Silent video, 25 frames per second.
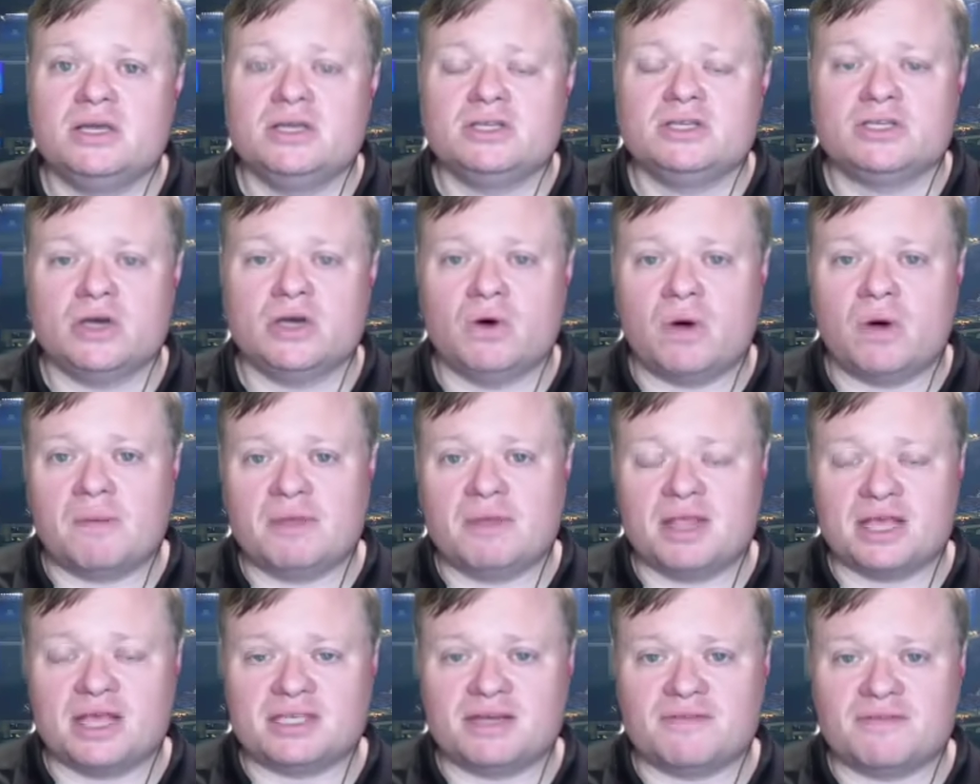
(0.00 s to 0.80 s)
So, I
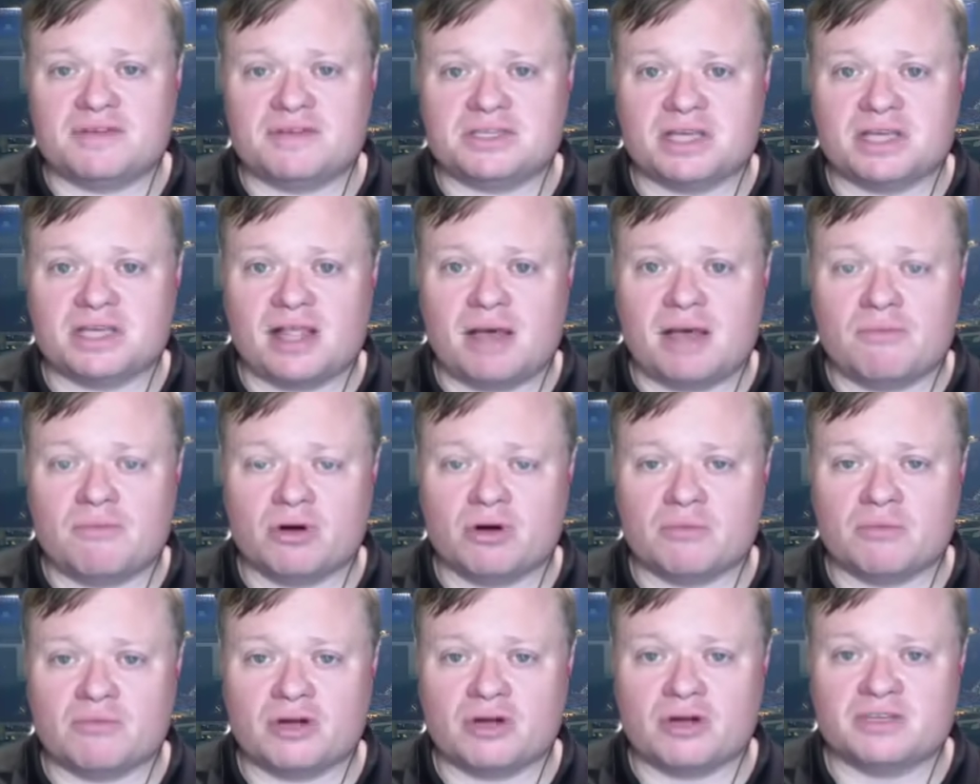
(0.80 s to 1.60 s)
mean, that's obviously a lot more
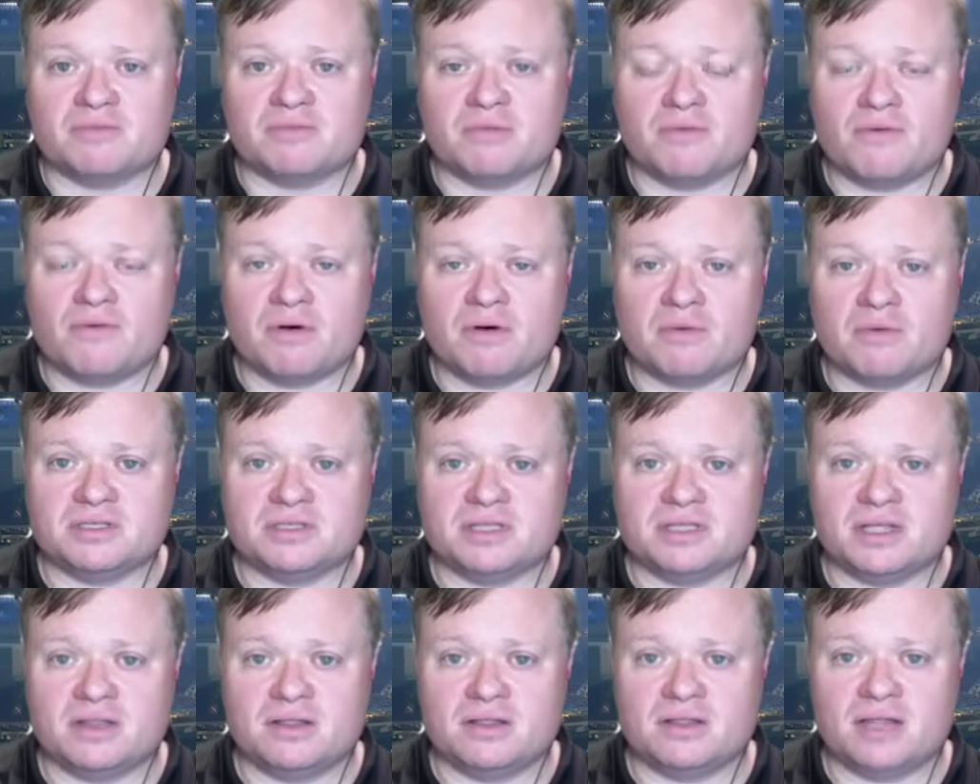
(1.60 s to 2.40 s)
impressive
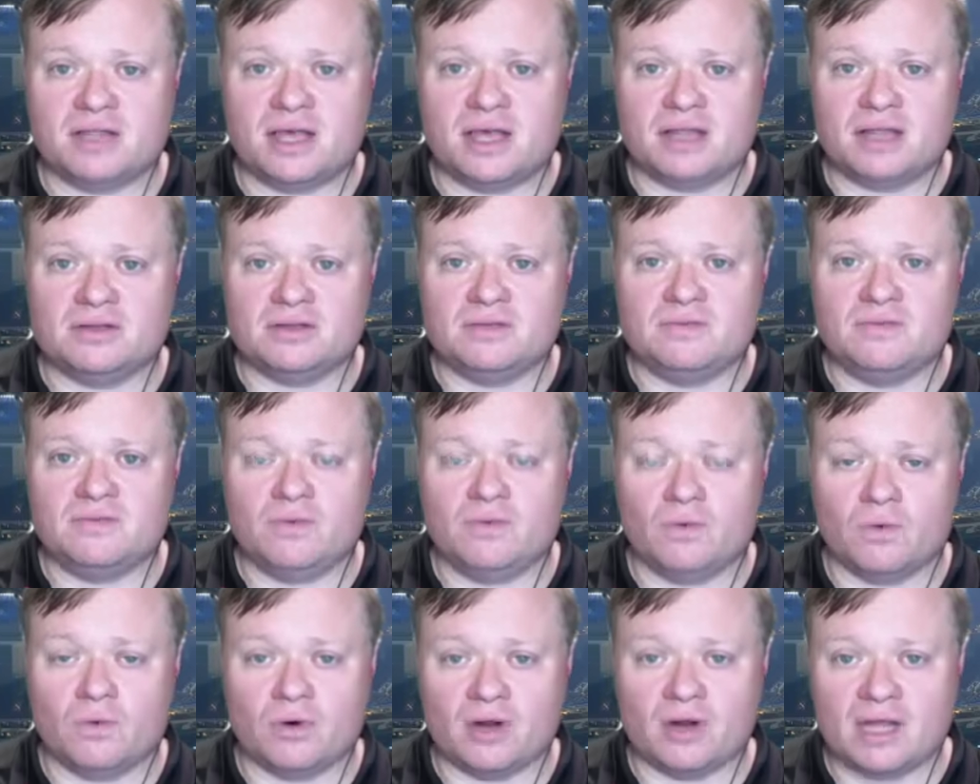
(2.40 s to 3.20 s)
performance than, than
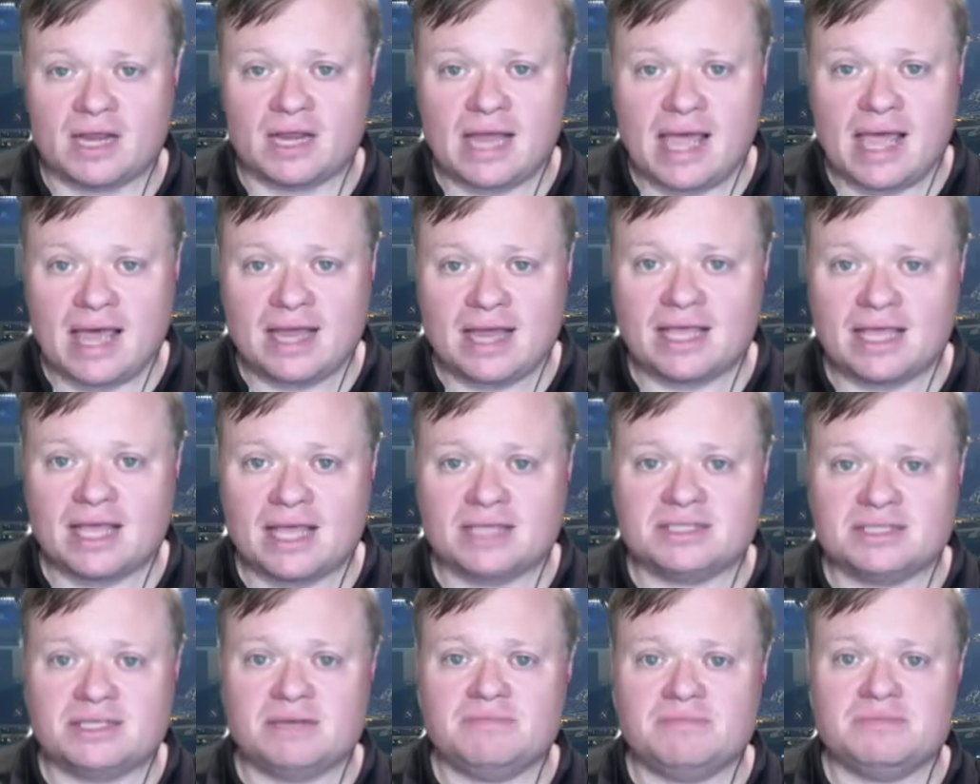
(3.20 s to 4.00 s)
Oregon had
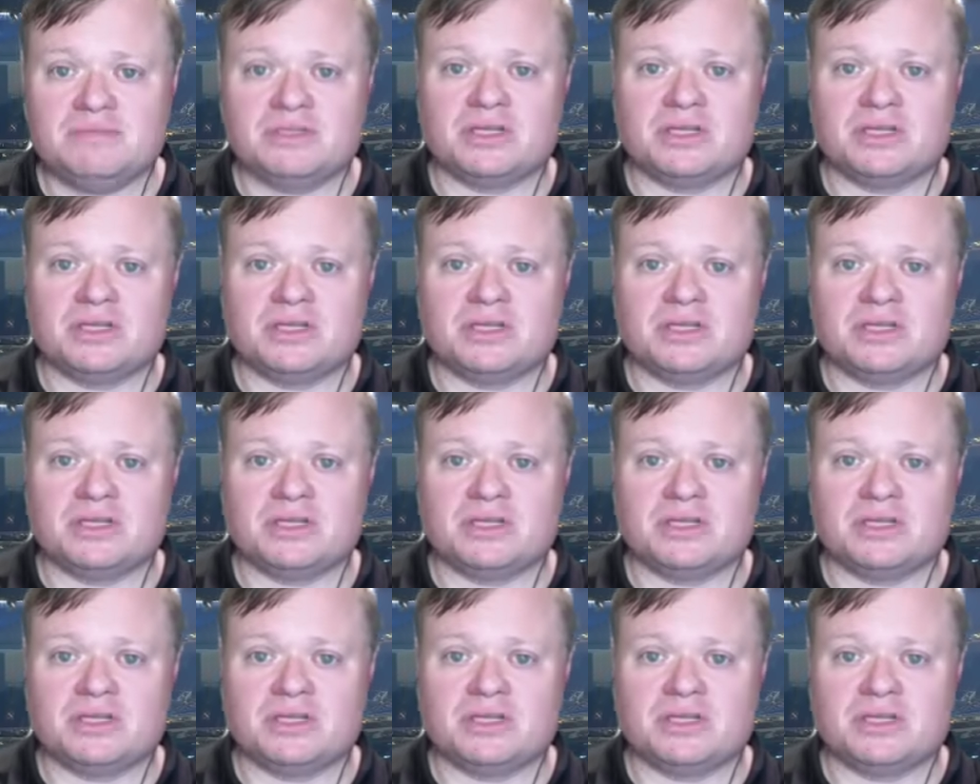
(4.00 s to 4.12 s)
against them.